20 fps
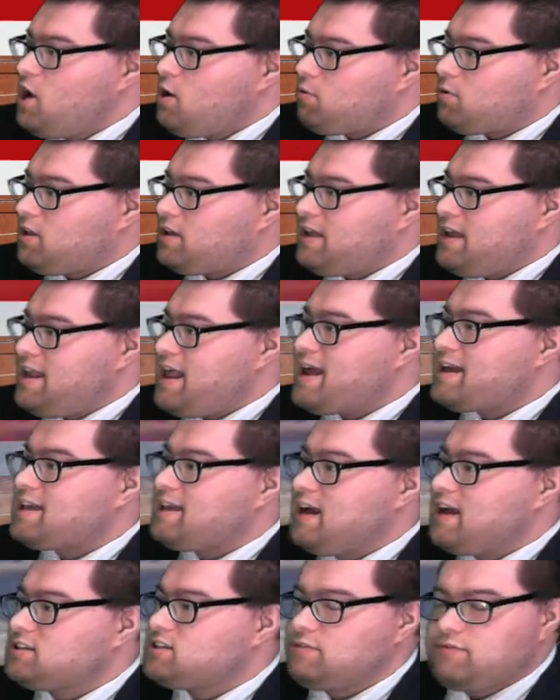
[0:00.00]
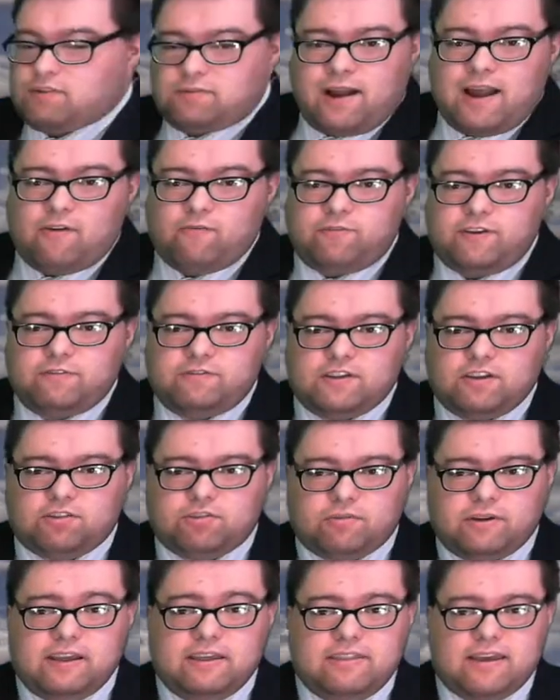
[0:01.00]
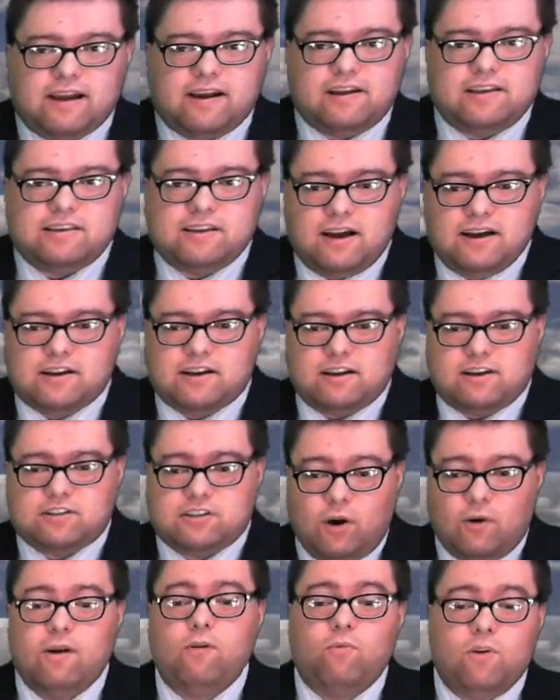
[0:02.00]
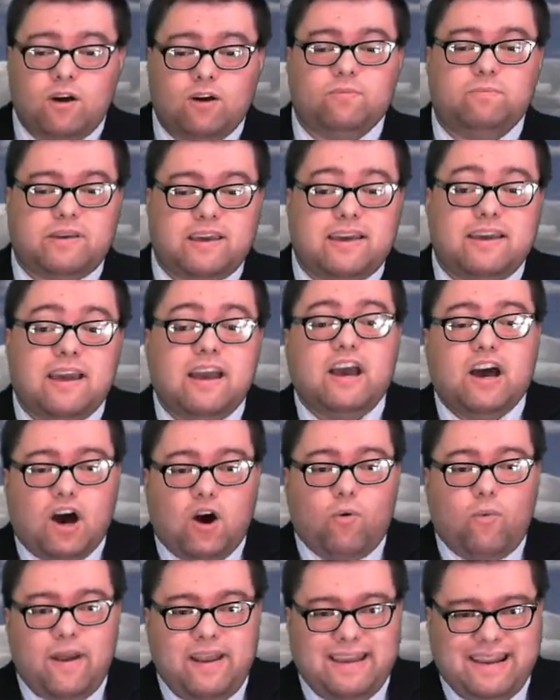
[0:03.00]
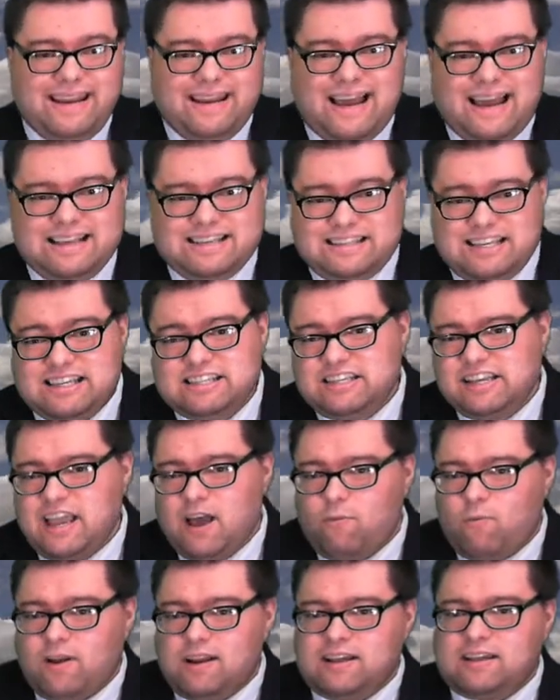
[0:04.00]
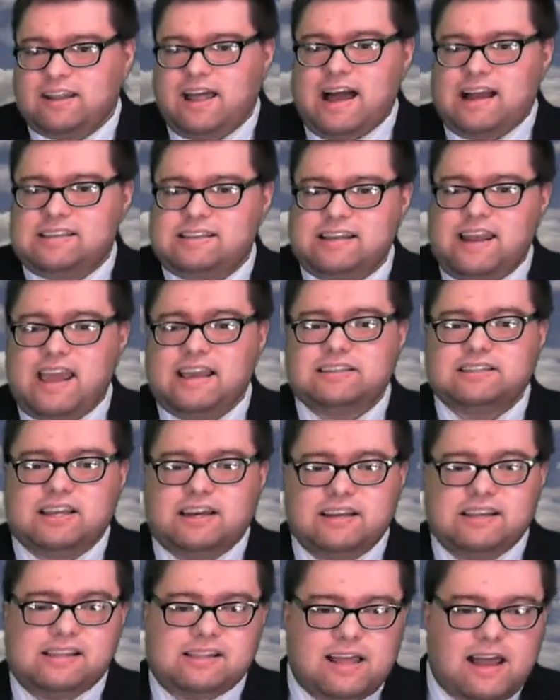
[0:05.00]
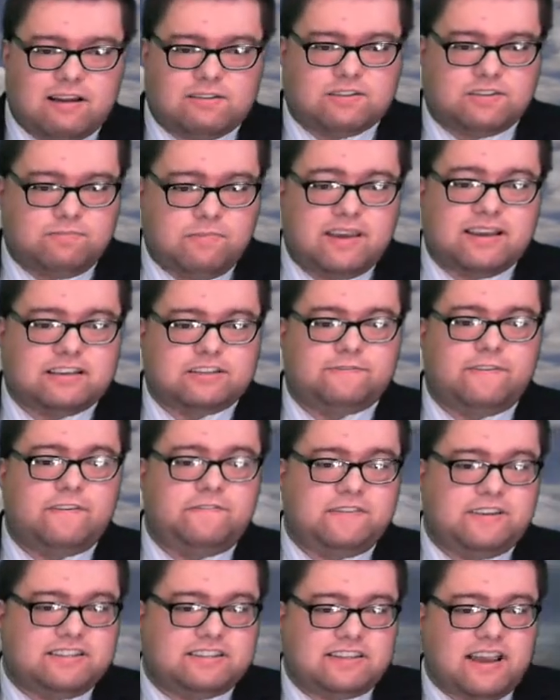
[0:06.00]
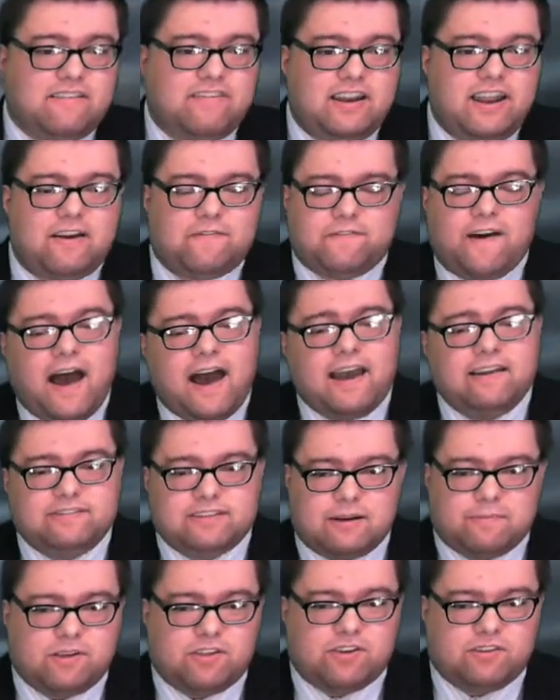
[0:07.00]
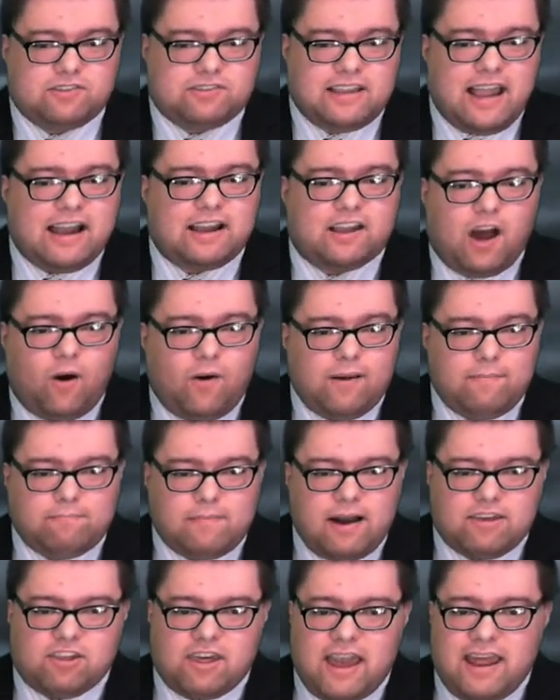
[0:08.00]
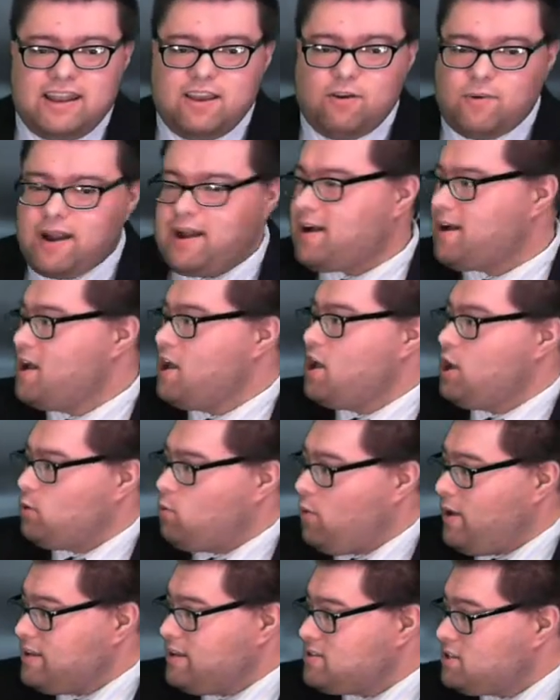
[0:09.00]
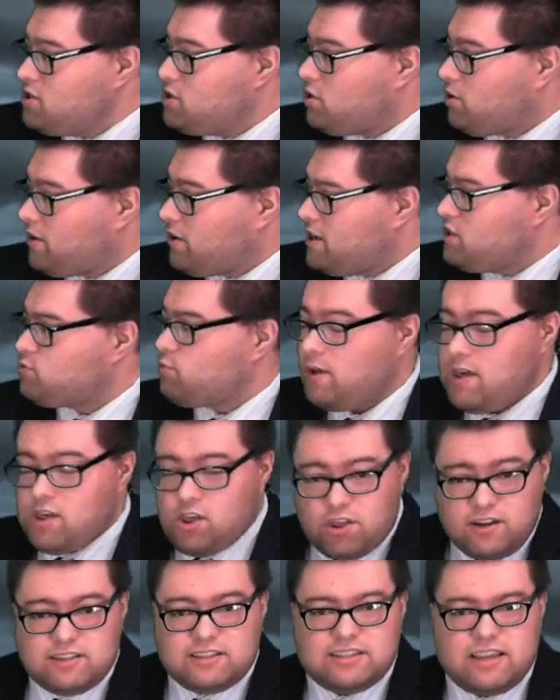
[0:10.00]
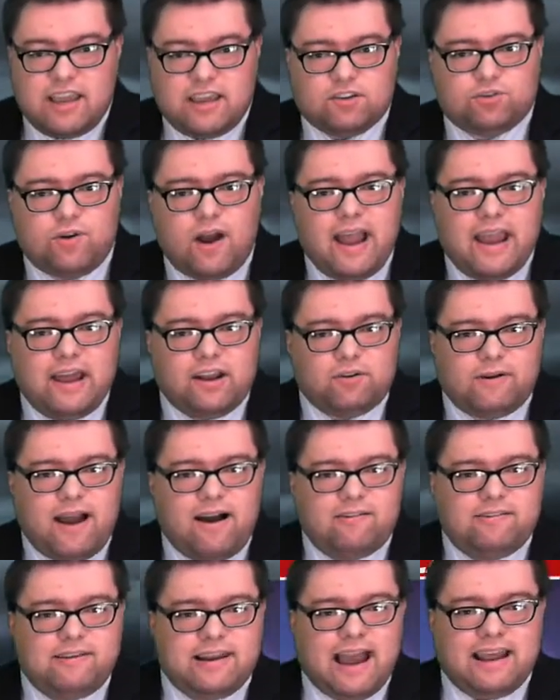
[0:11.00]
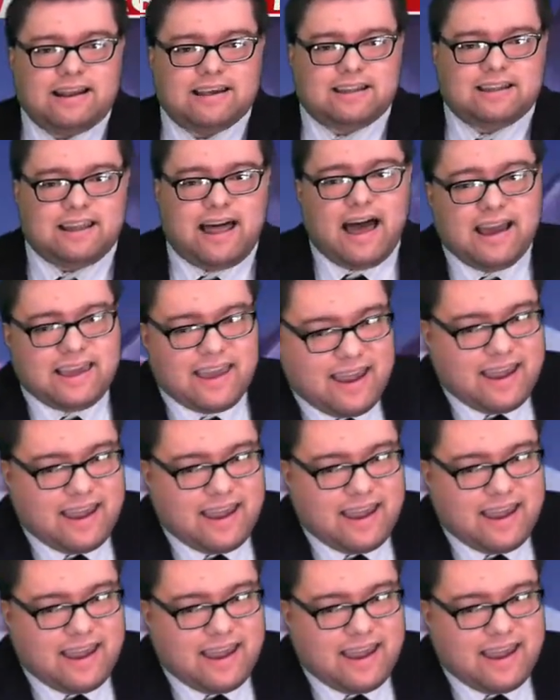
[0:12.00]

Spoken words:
We're looking at gusts of around 53 there in Dunkirk. So it will be a windy night. 60 at 1 o'clock today, sun and clouds mix, 57 at 5. Temperatures not going much anywhere. Winds increase. We should stay dry at around 9 o'clock.